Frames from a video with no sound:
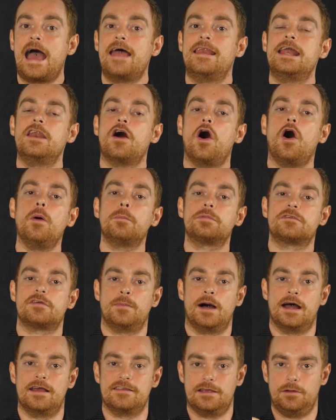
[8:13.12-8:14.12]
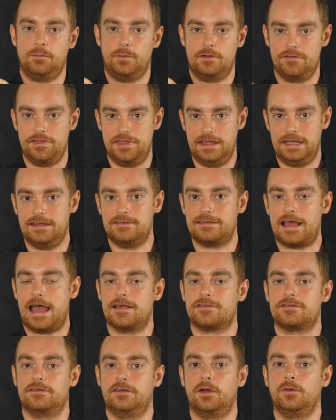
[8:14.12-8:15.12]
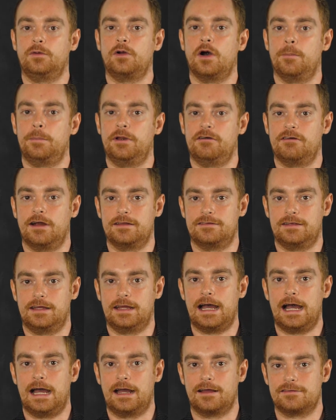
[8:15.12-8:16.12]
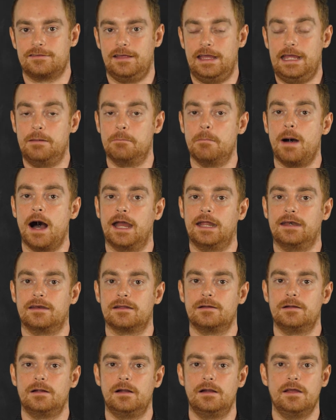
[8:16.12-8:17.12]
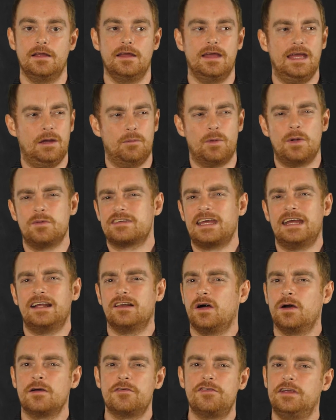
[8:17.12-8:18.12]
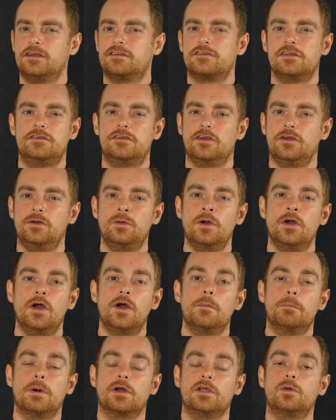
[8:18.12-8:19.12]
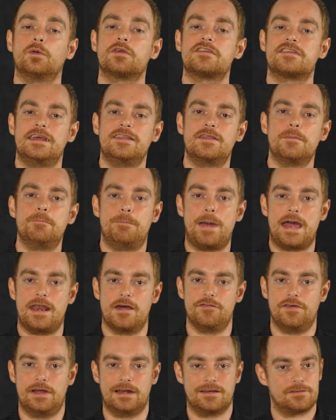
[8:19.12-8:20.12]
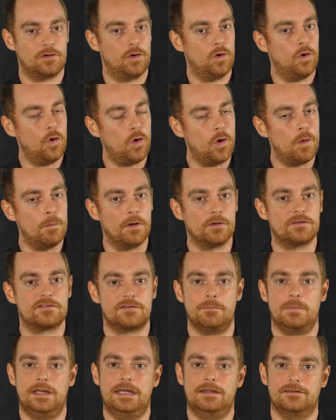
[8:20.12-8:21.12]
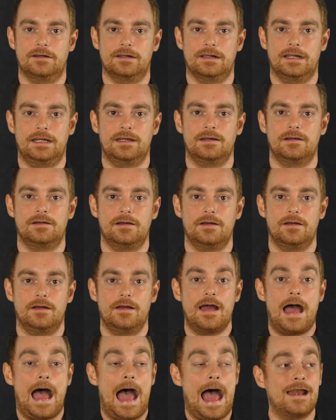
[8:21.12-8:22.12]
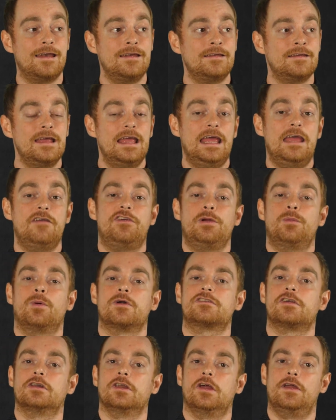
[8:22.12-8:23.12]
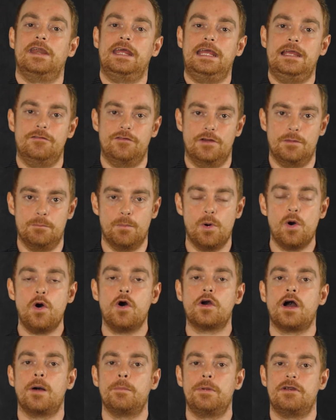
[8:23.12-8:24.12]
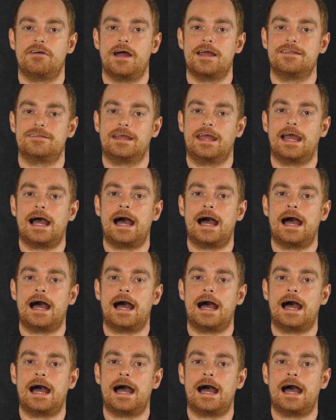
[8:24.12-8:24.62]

and then optimize it with these SEO copywriting hacks in mind. It won't take long for you to do, but you'll see the benefits almost immediately. And if you want to learn even more copywriting